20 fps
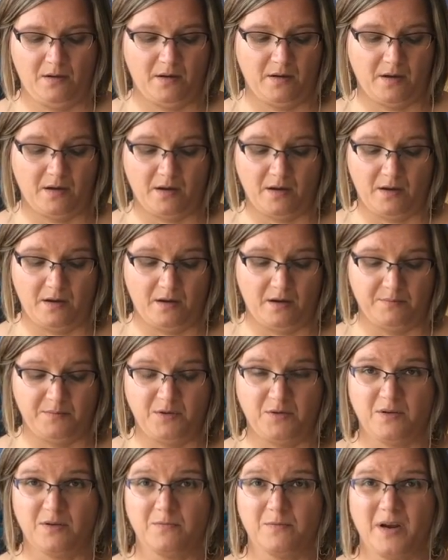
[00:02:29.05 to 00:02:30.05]

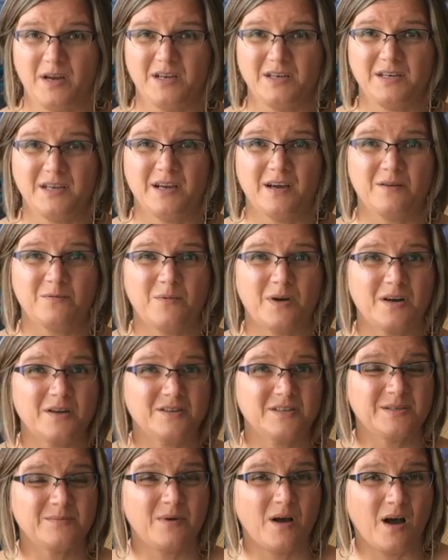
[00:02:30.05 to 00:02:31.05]
You can write down what
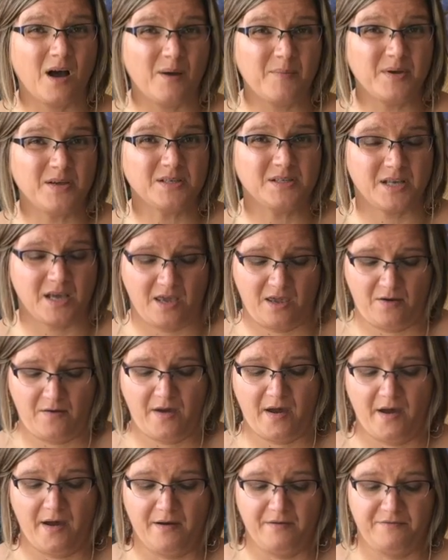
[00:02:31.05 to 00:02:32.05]
are some hobbies that you
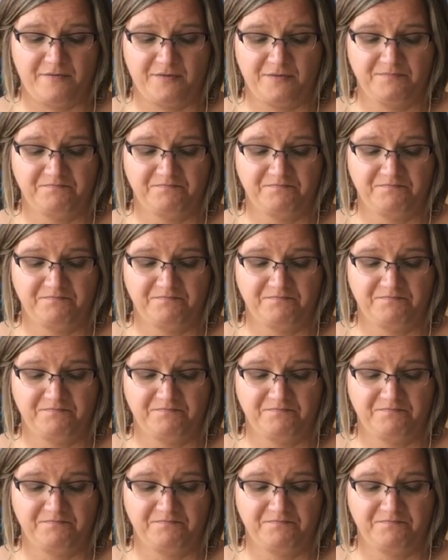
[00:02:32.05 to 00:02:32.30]
have.